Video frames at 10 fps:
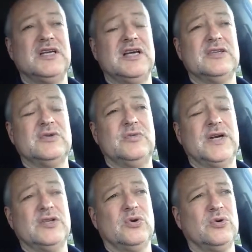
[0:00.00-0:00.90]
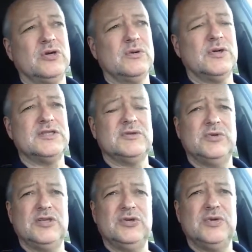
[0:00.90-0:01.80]
And what I told her was,
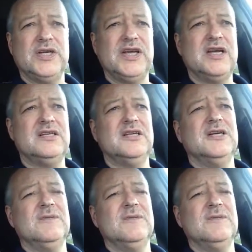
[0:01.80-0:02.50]
when you do it again,